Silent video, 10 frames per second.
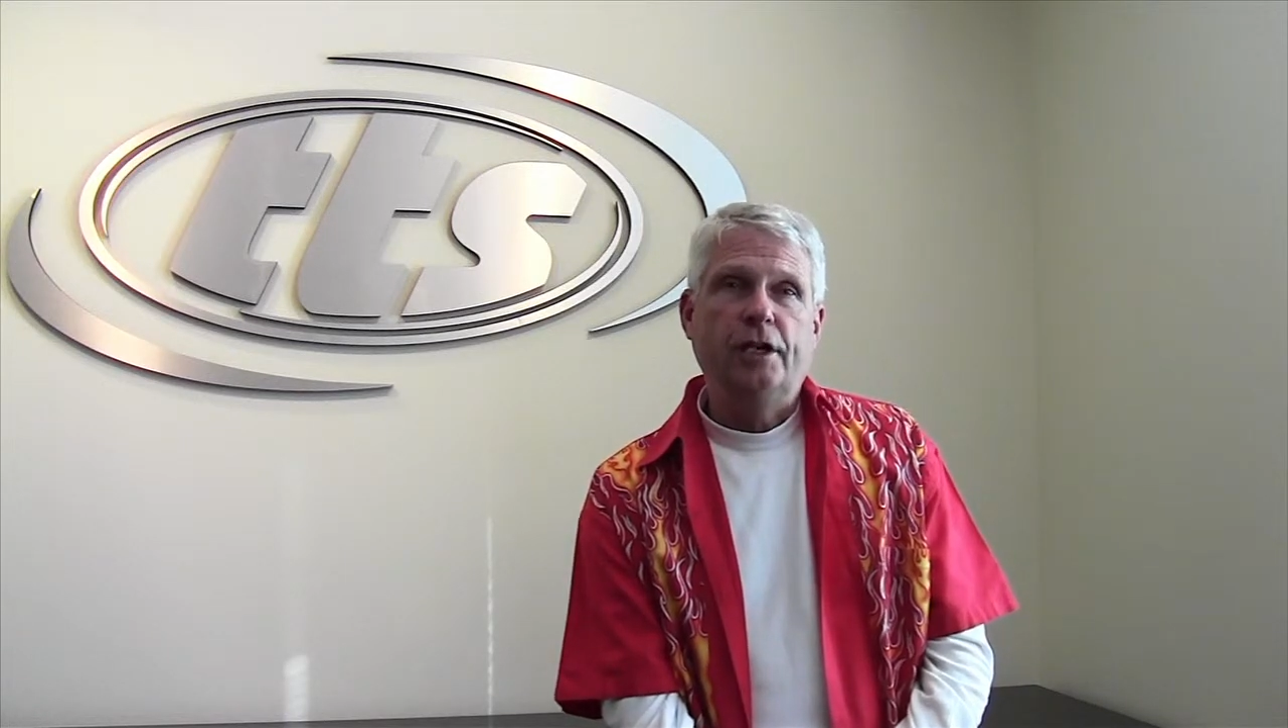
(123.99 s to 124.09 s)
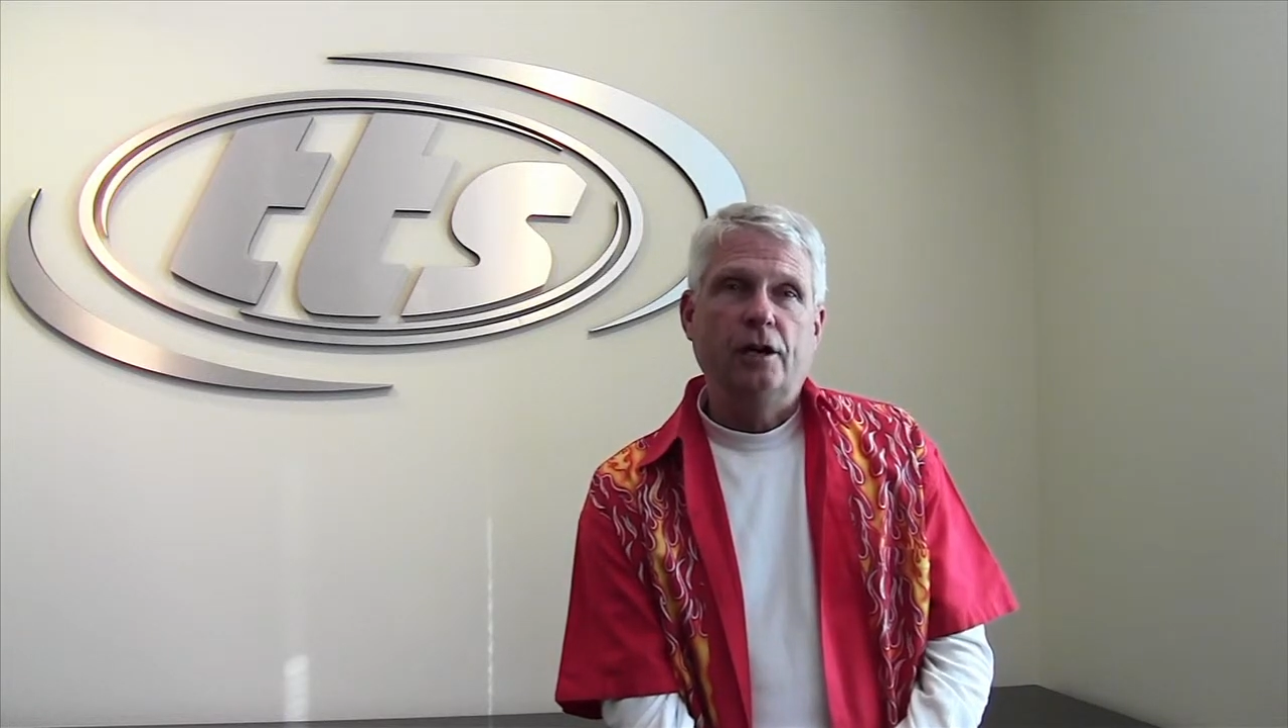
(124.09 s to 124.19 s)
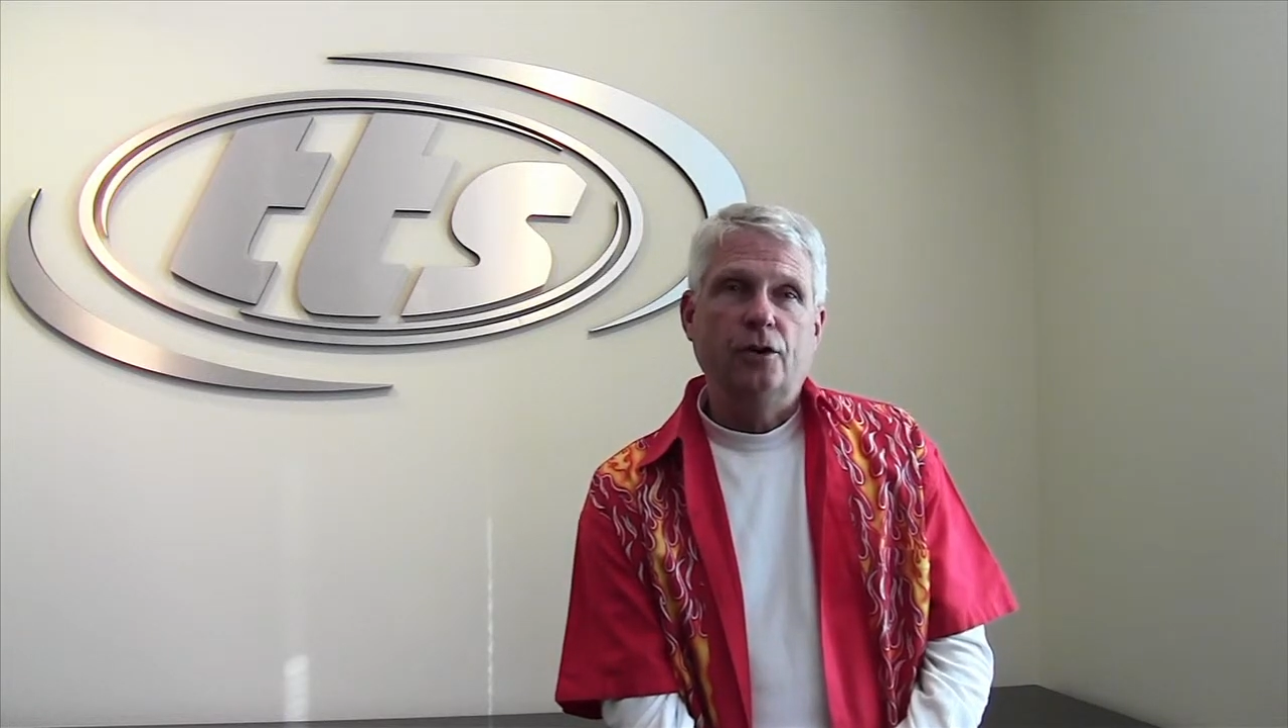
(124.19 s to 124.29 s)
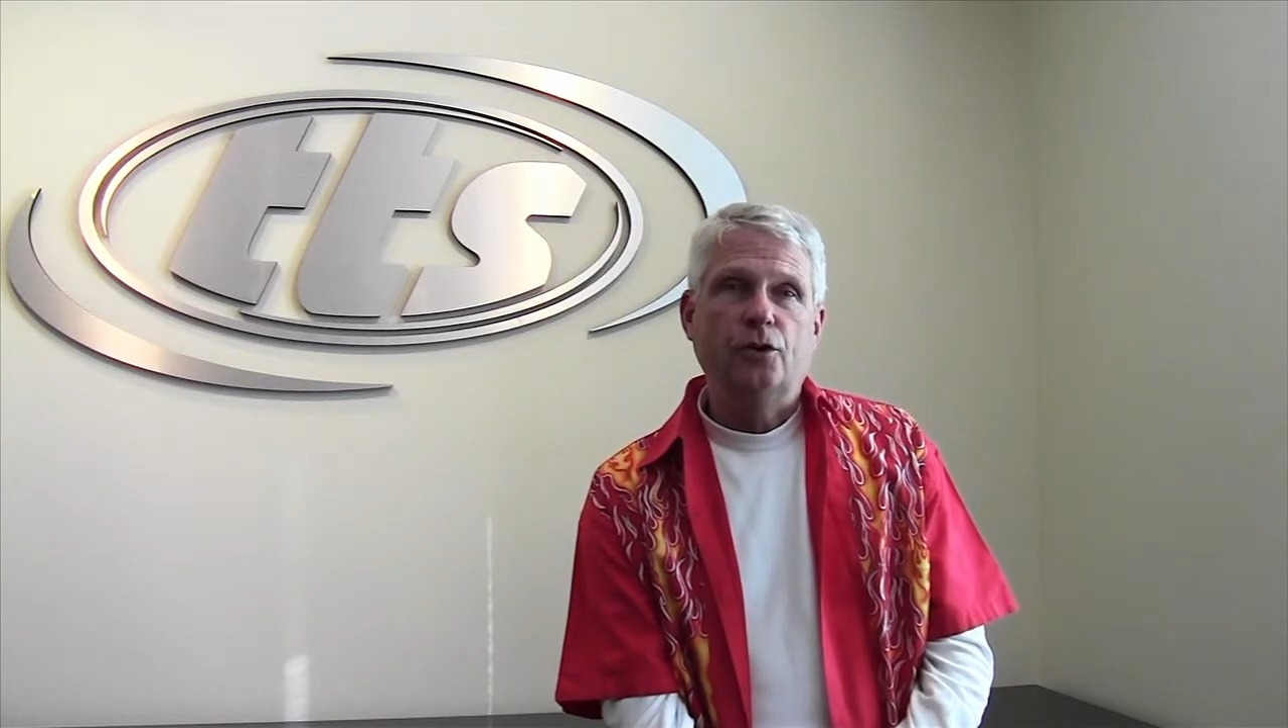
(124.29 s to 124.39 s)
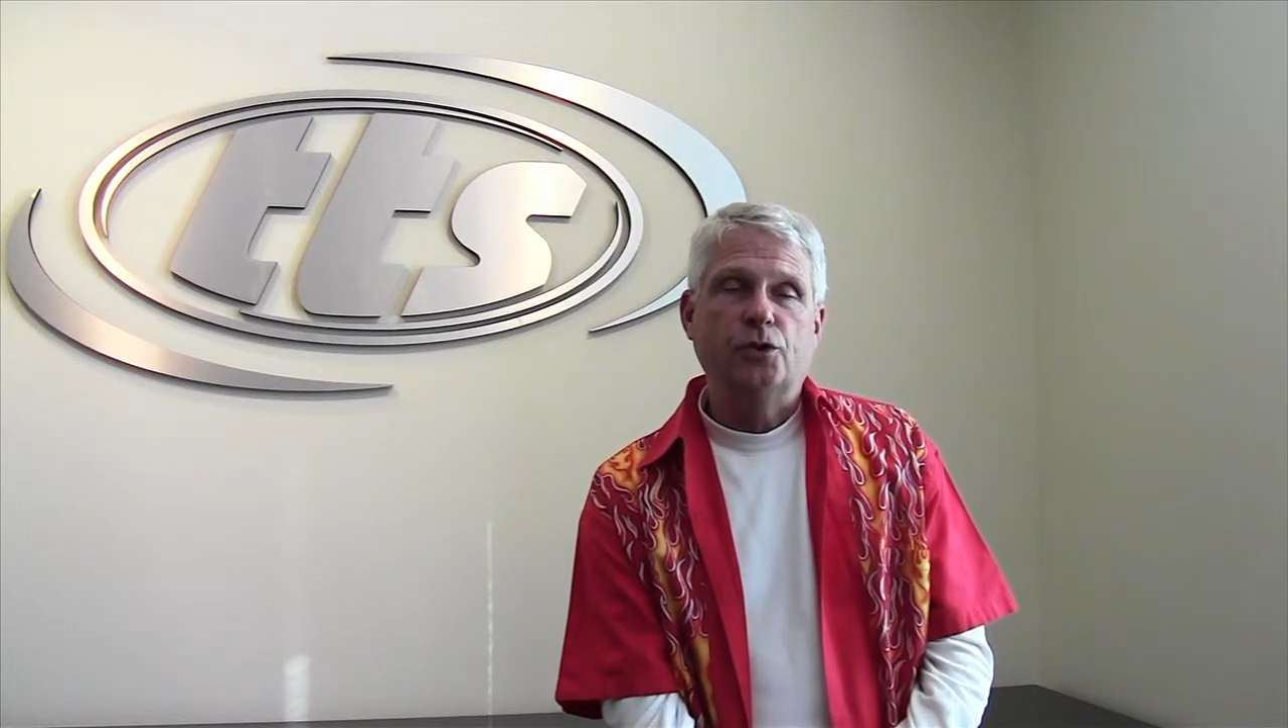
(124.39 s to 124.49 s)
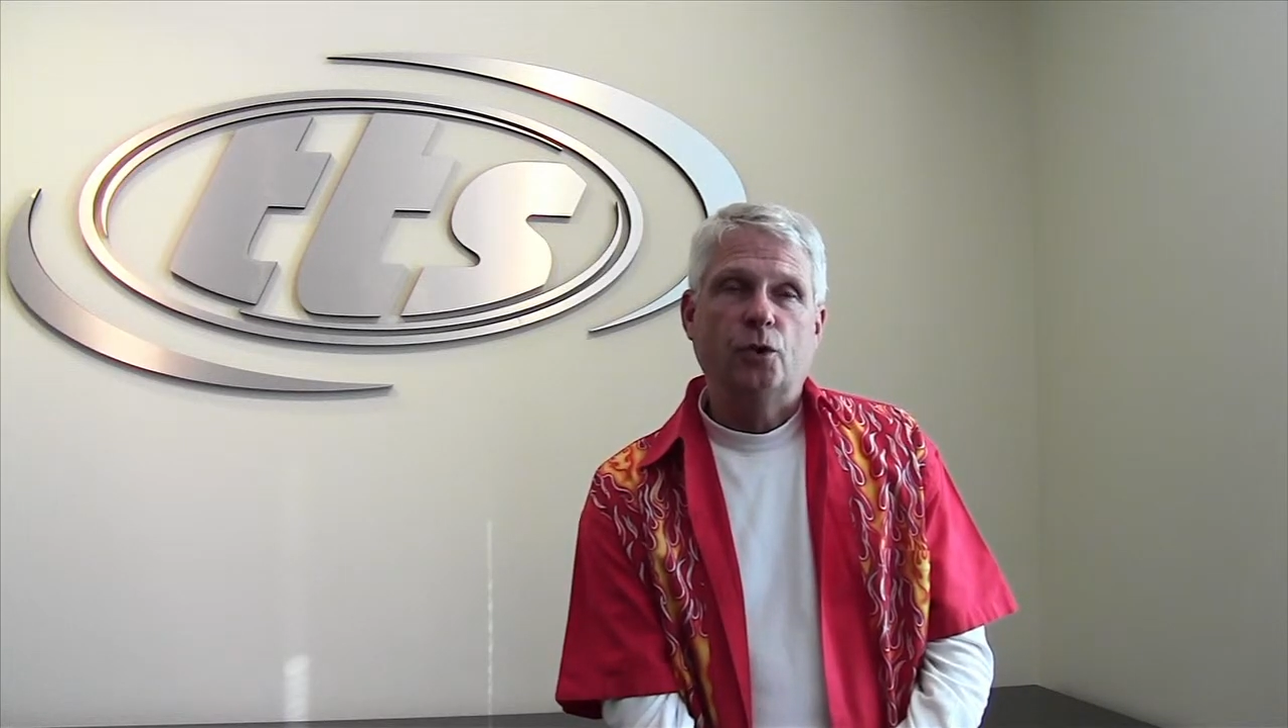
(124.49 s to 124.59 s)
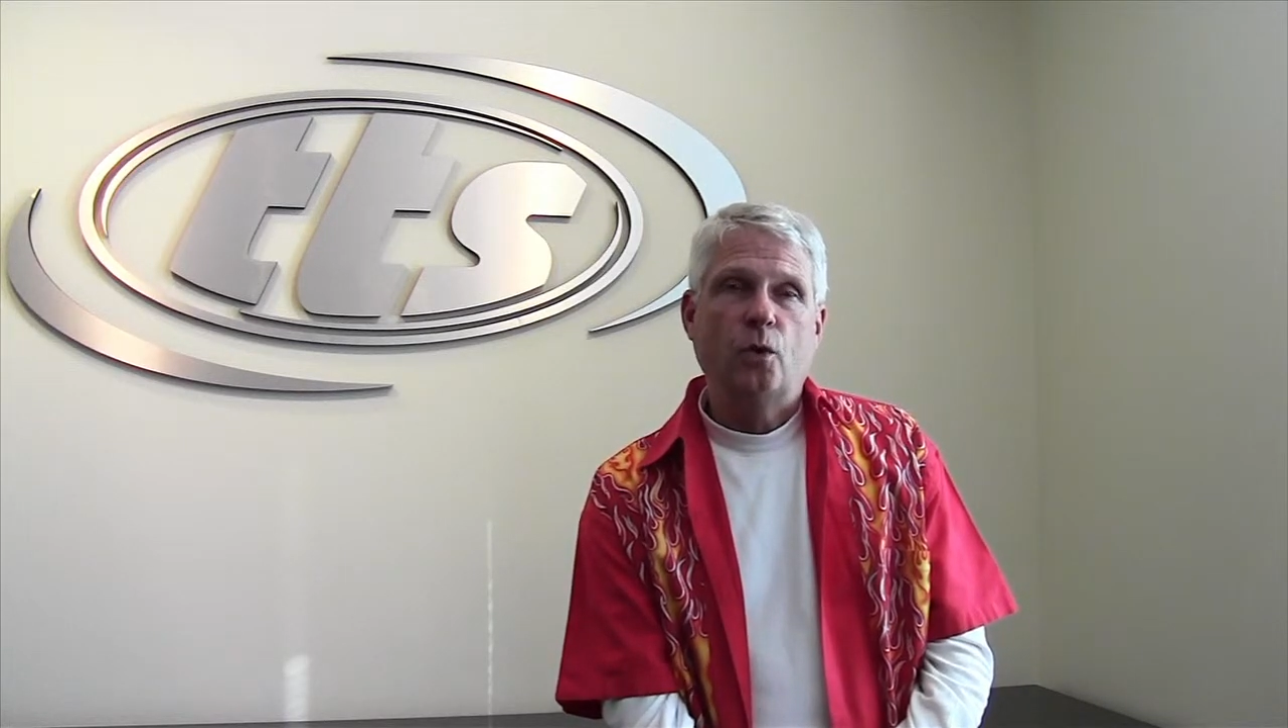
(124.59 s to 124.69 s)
carriers are